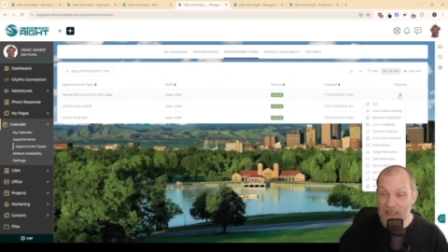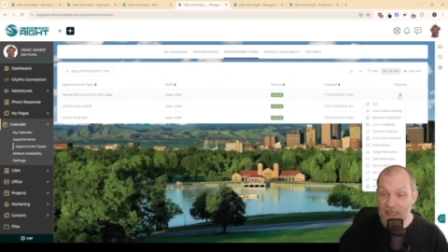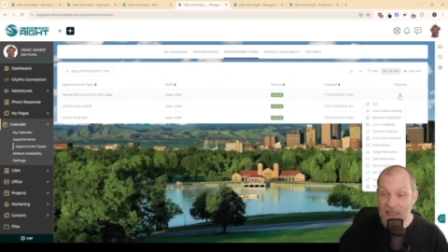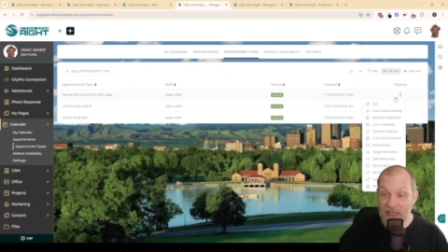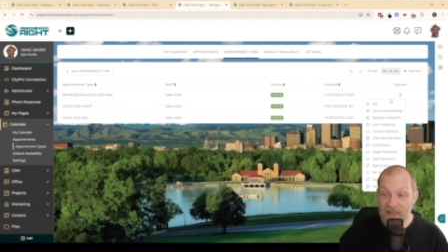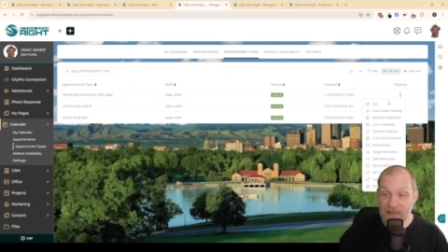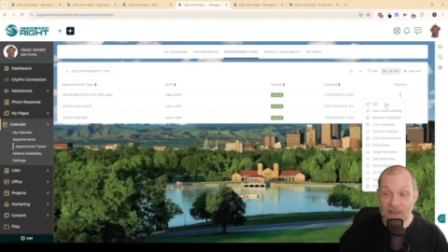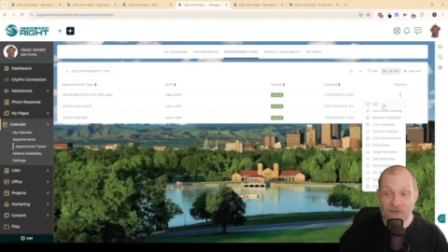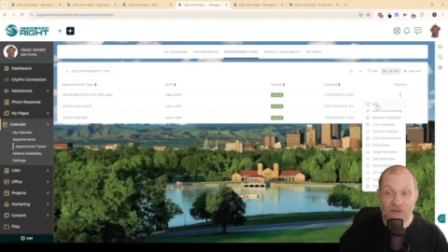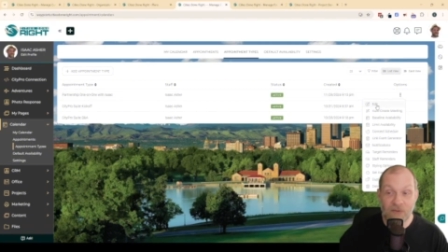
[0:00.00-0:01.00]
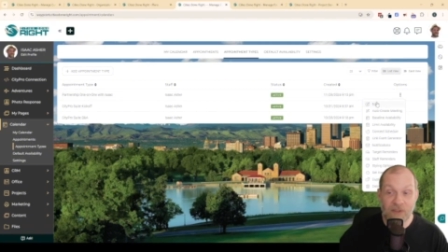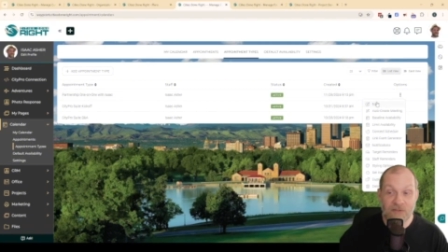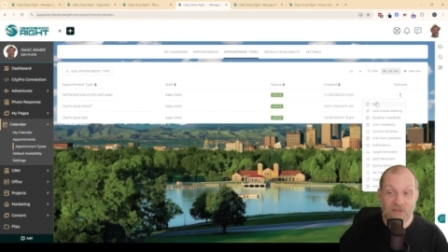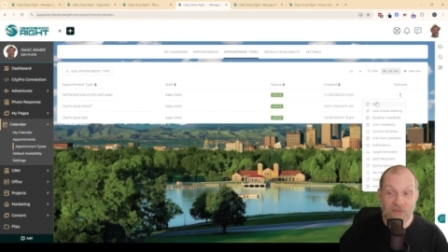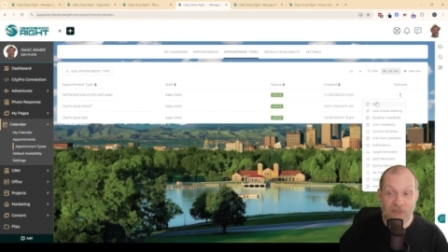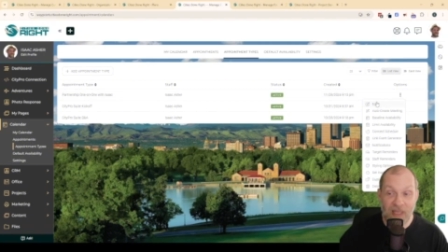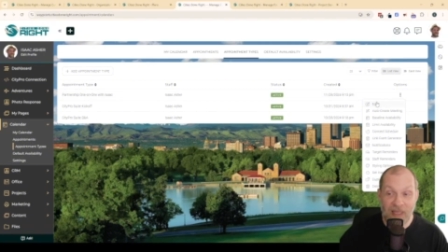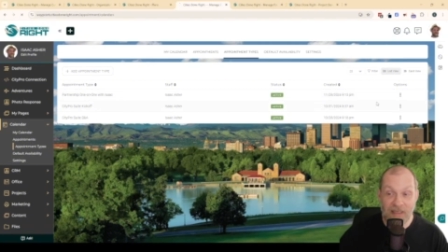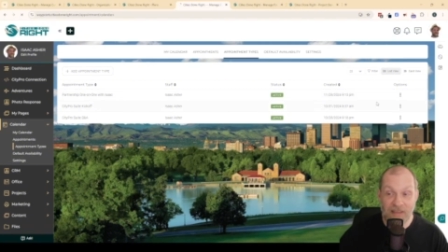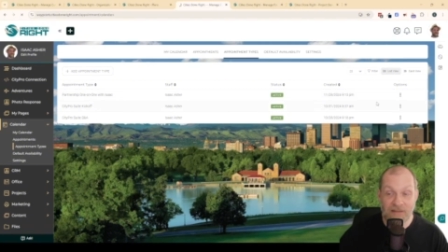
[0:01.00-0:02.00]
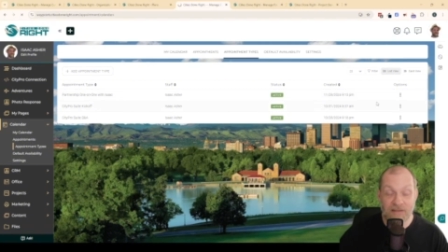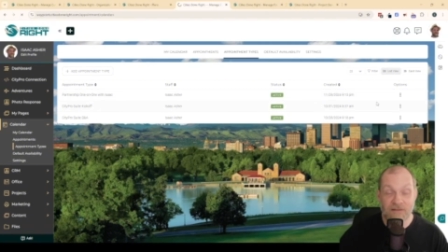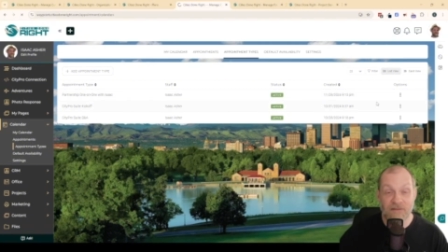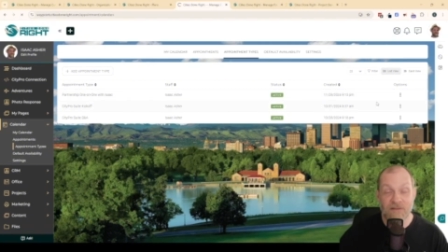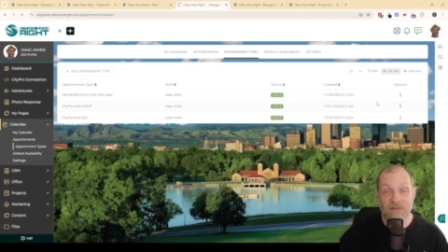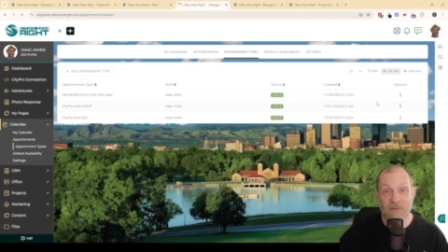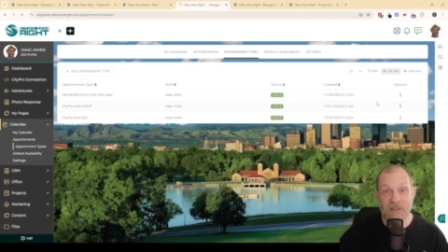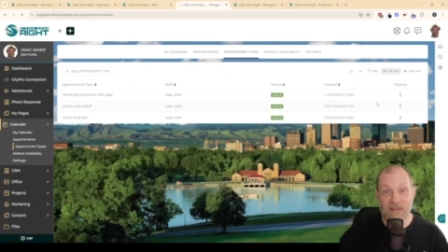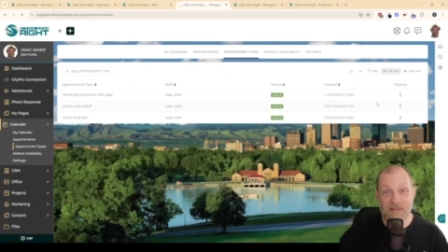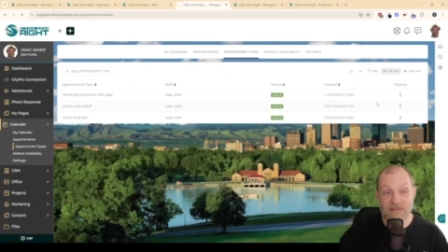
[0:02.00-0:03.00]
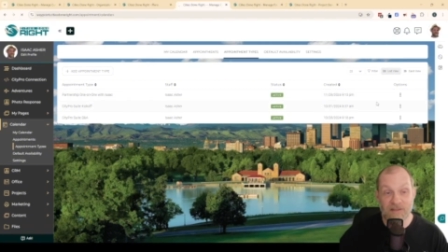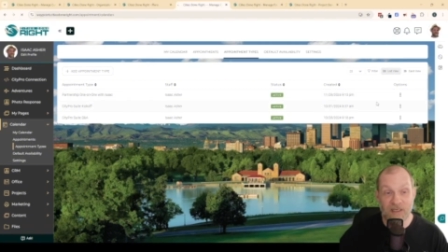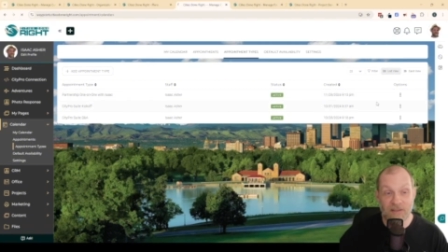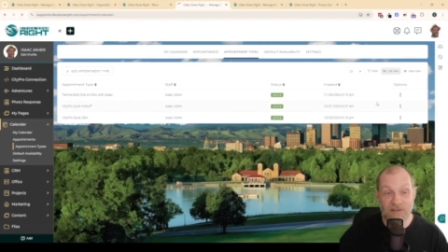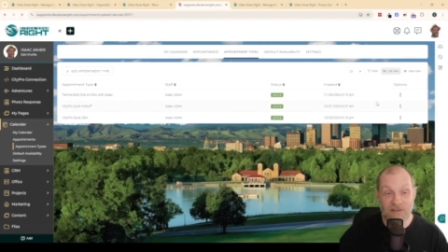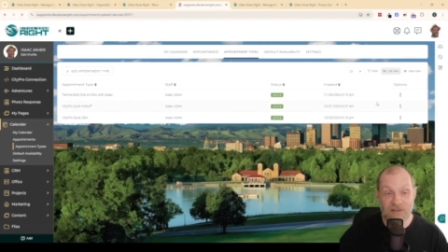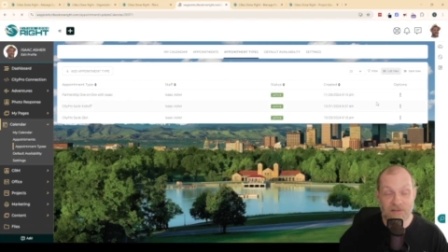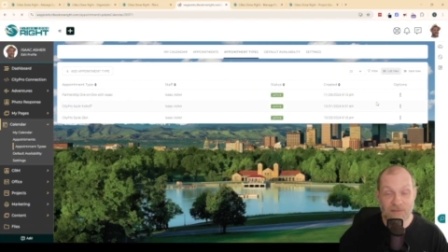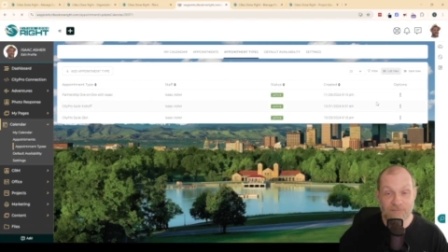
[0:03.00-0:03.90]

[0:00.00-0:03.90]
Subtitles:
And I'll go into Edit to make these changes.